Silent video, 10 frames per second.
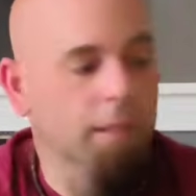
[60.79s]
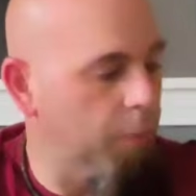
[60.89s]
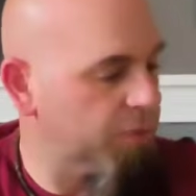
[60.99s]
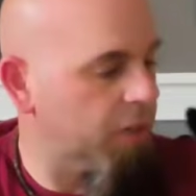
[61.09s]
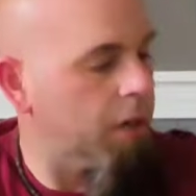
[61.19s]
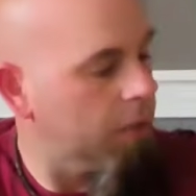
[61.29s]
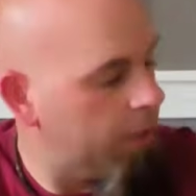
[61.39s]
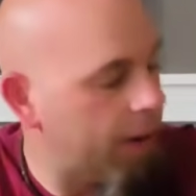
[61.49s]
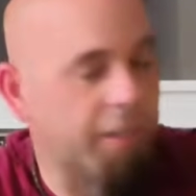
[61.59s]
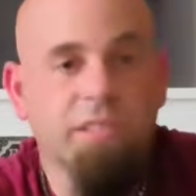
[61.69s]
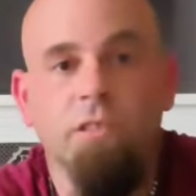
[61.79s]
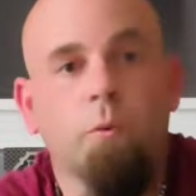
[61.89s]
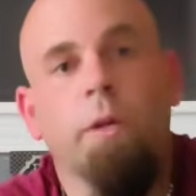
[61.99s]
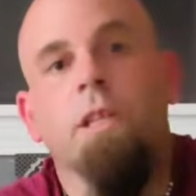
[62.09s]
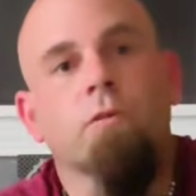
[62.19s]
It was Ericson
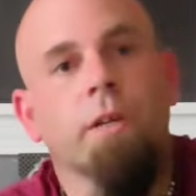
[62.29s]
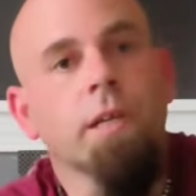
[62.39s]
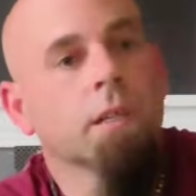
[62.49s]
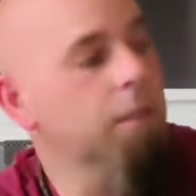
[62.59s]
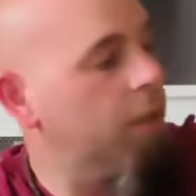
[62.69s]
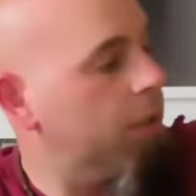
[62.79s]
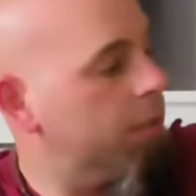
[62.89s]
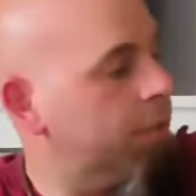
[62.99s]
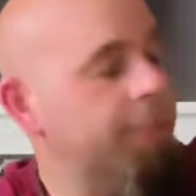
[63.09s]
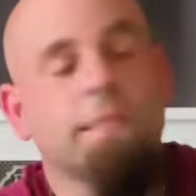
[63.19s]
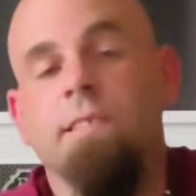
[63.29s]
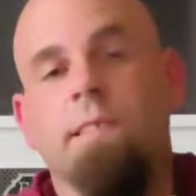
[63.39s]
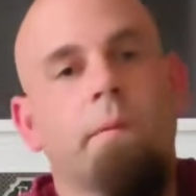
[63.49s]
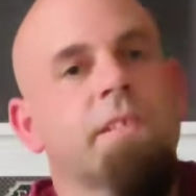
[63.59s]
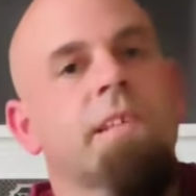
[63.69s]
23,
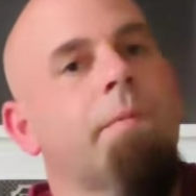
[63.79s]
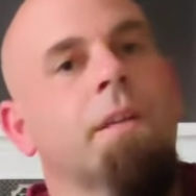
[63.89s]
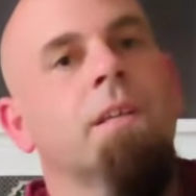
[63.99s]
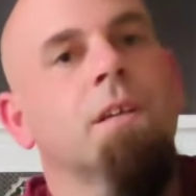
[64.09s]
1977.